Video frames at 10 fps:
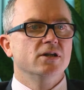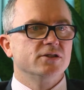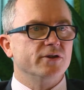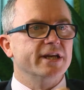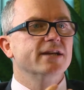
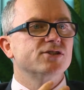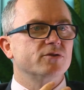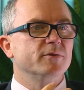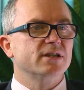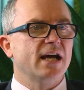So the
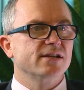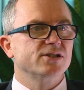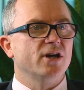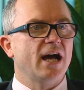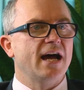instrument has
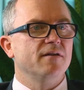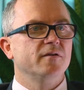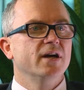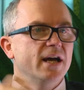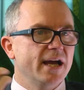to
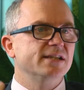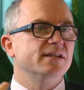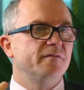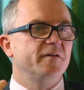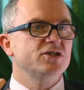have a
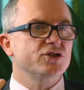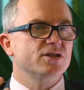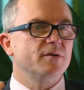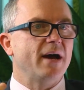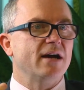
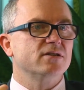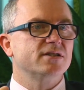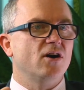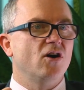sufficient amount